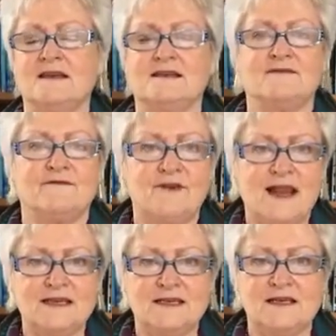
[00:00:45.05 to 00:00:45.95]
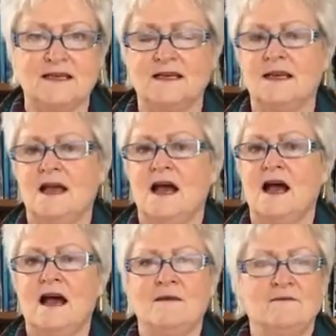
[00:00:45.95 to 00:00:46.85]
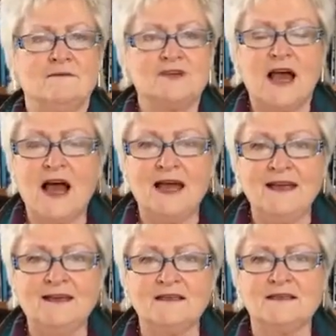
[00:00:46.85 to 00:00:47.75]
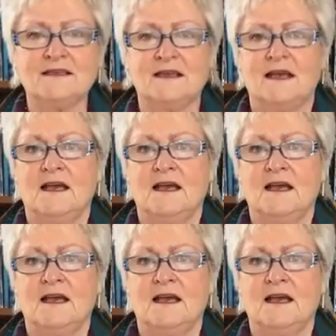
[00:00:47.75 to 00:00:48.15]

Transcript: is frantic, I'm tired,